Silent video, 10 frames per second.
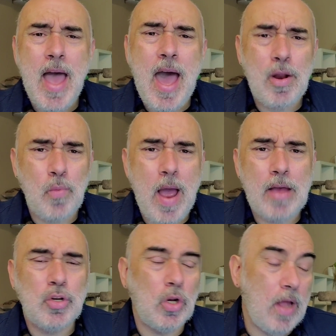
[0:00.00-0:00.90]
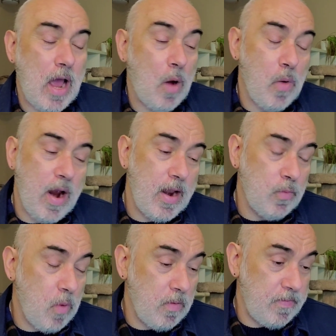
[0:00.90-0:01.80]
at a rational hour and
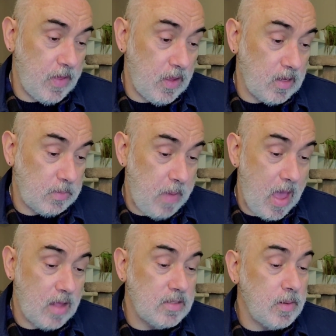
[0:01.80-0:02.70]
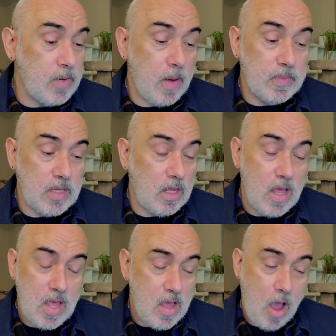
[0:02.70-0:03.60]
it won't feel as bad. Sometimes a
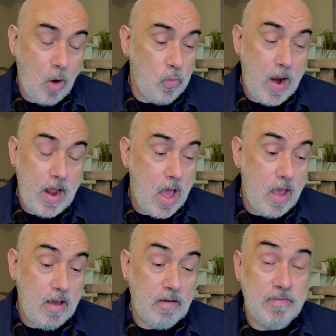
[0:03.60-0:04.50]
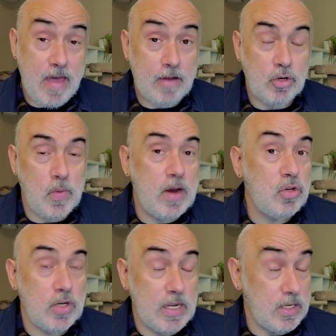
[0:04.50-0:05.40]
red eye of that
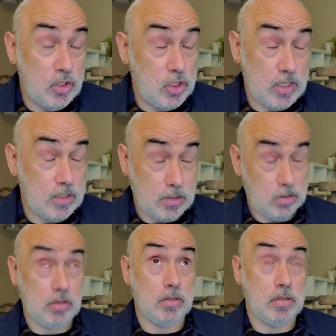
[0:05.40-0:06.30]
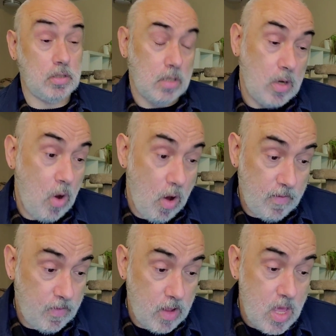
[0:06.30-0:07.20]
duration is just
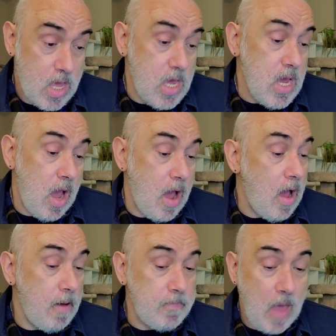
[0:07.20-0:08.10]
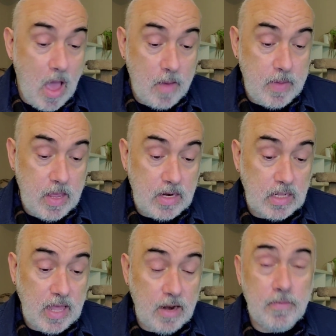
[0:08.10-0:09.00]
awful. I'm in
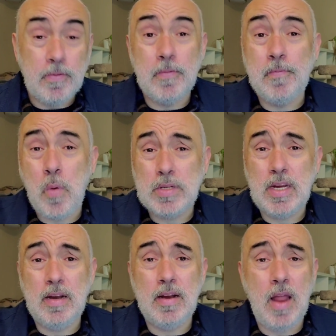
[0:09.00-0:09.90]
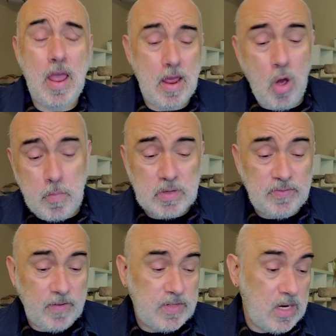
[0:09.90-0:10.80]
Atlanta for 14 and
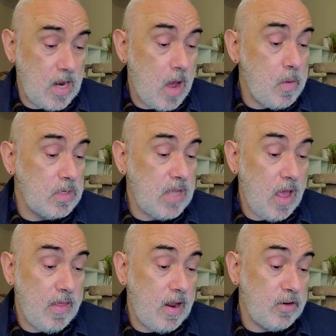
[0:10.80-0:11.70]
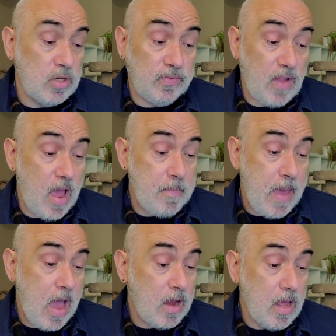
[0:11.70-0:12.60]
almost 15 hours, and then I just fly
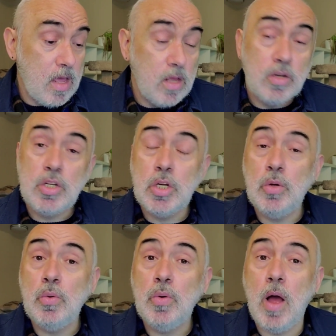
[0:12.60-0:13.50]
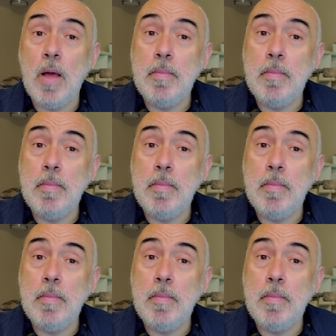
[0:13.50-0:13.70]
back to